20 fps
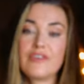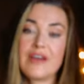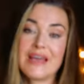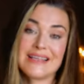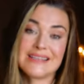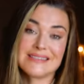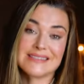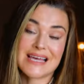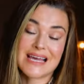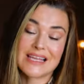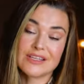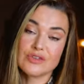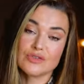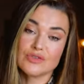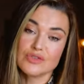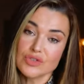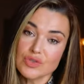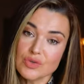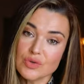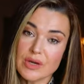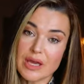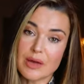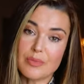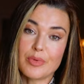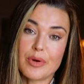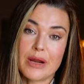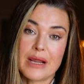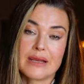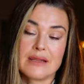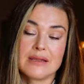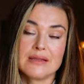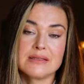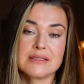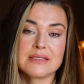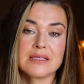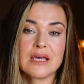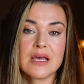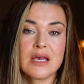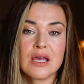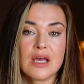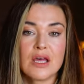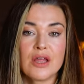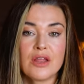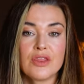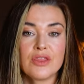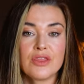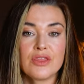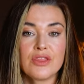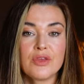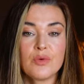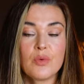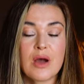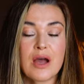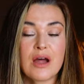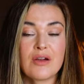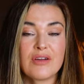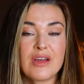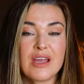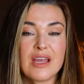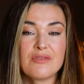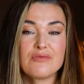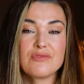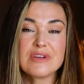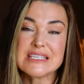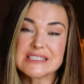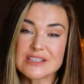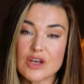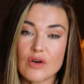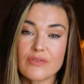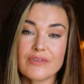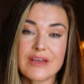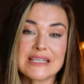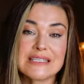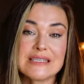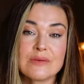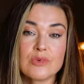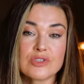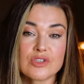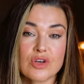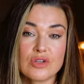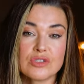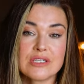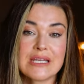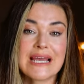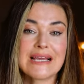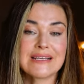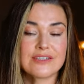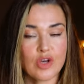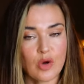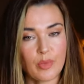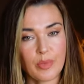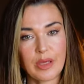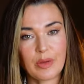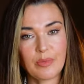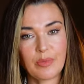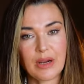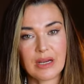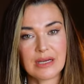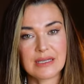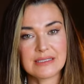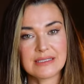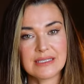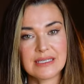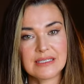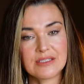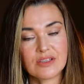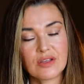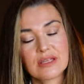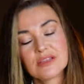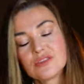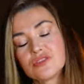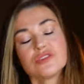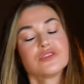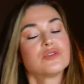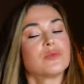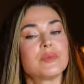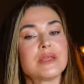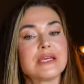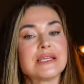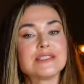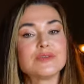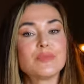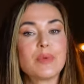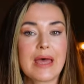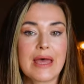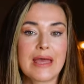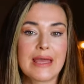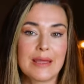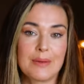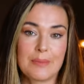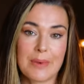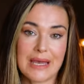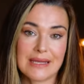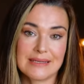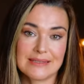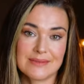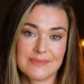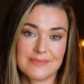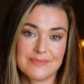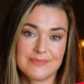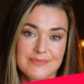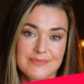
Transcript: fails and you do get pregnant, you are at a risk of getting what's called an ectopic pregnancy, so that's just something to bear in mind.